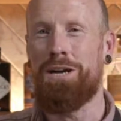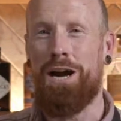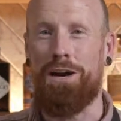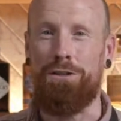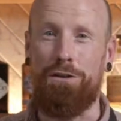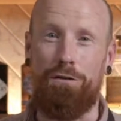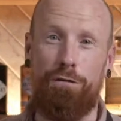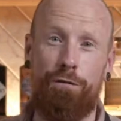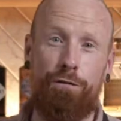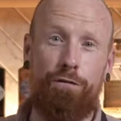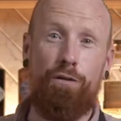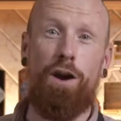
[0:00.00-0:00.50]
and
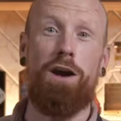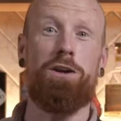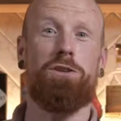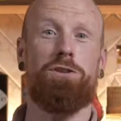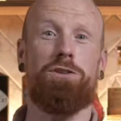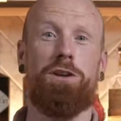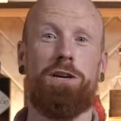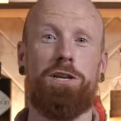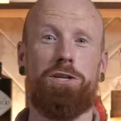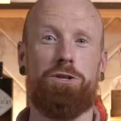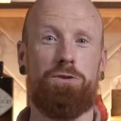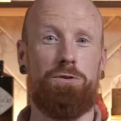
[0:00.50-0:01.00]
the fresh
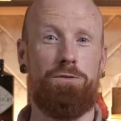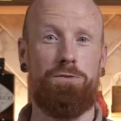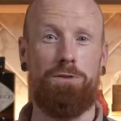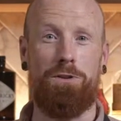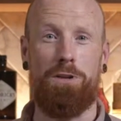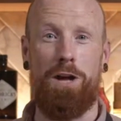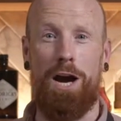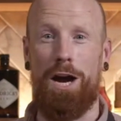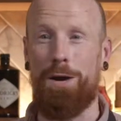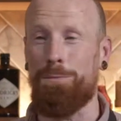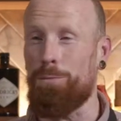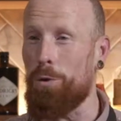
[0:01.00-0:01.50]
nature of the
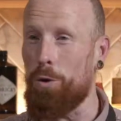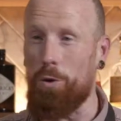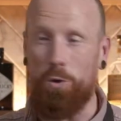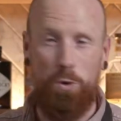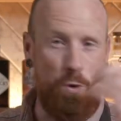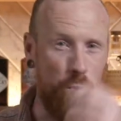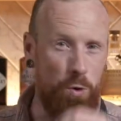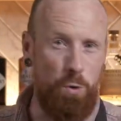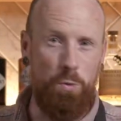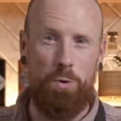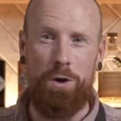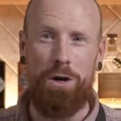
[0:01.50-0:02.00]
lime
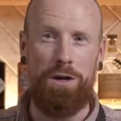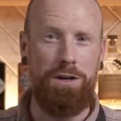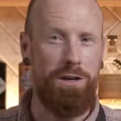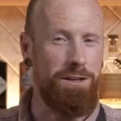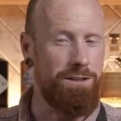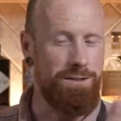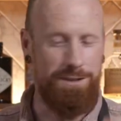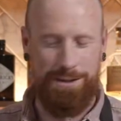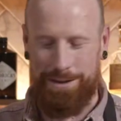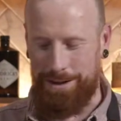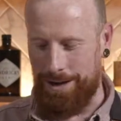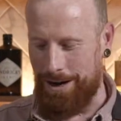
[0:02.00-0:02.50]
all working
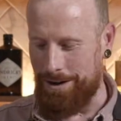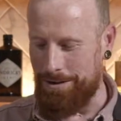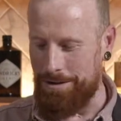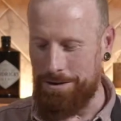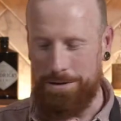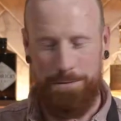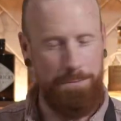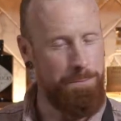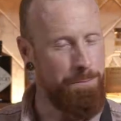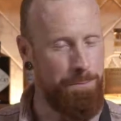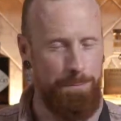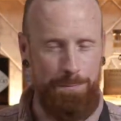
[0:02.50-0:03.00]

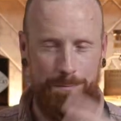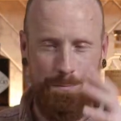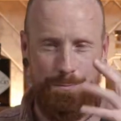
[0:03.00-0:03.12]
together,